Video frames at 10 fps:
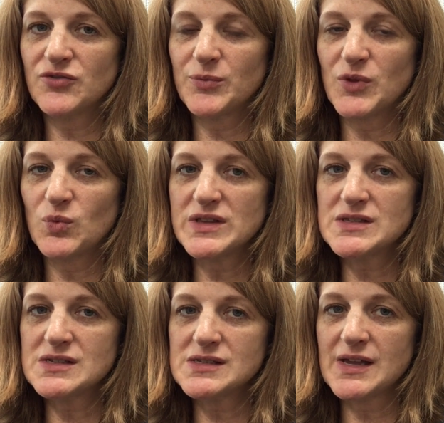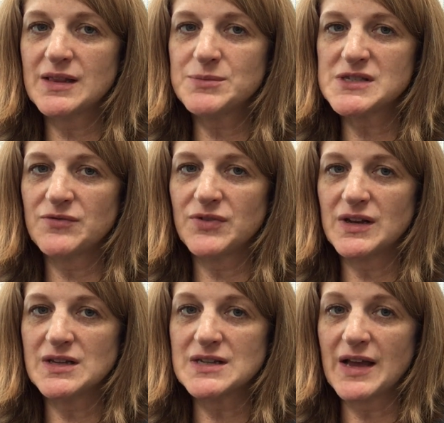from the Winston-Salem
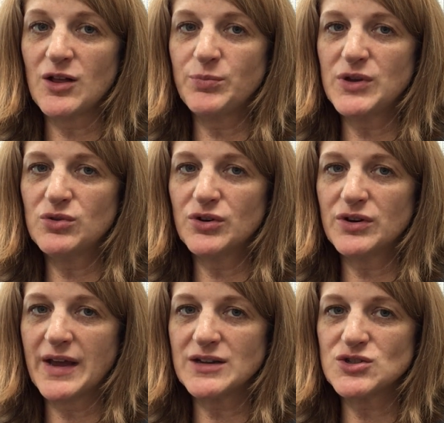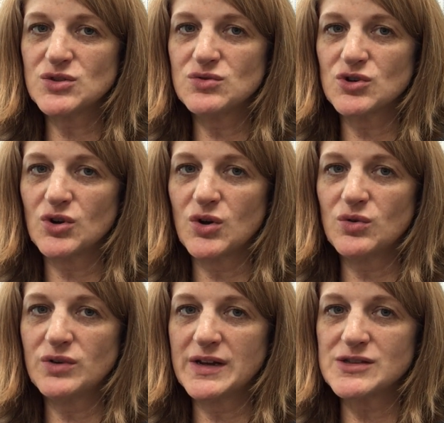Symphony to help you learn how to tune your
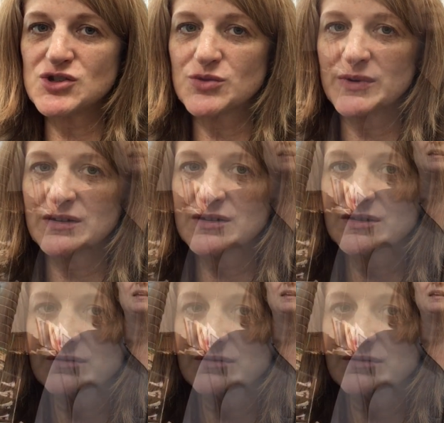own instrument.